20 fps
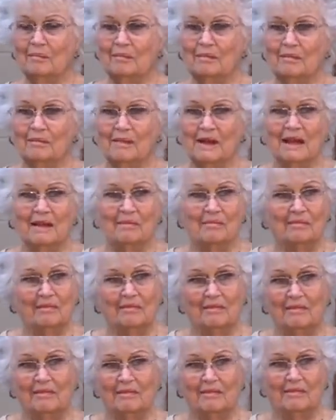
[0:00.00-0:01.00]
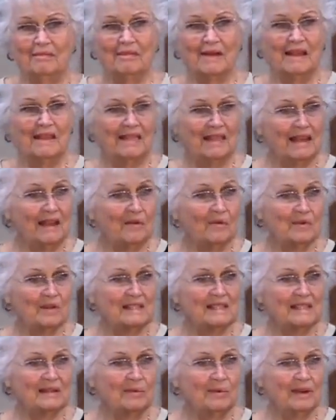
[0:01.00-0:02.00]
my thing
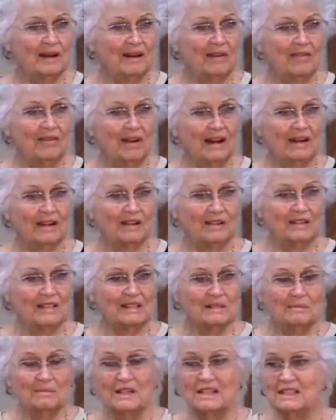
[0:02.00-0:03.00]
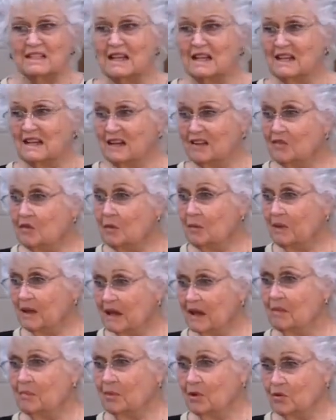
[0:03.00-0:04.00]
was that whenever I'd go someplace, I'd love to
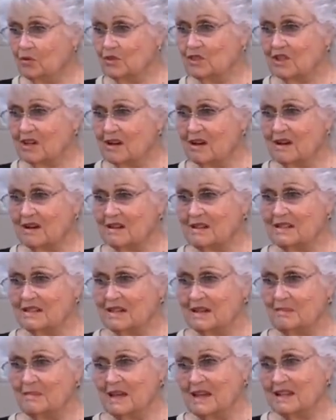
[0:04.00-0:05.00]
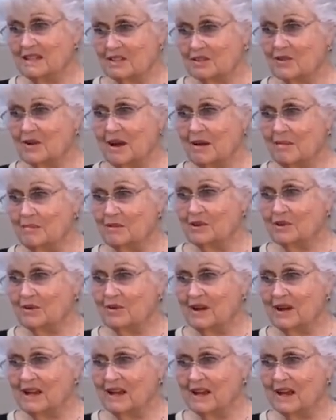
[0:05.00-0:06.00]
pick up postcards and make a scrapbook
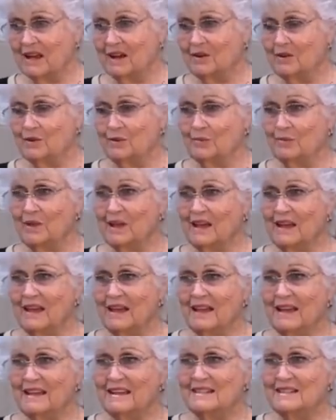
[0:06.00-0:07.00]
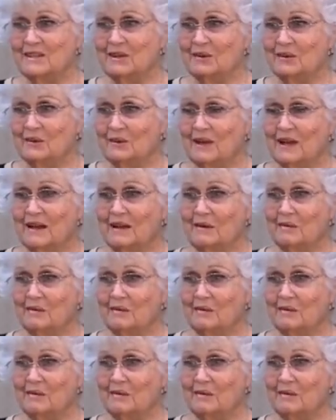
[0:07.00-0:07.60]
when I got home. So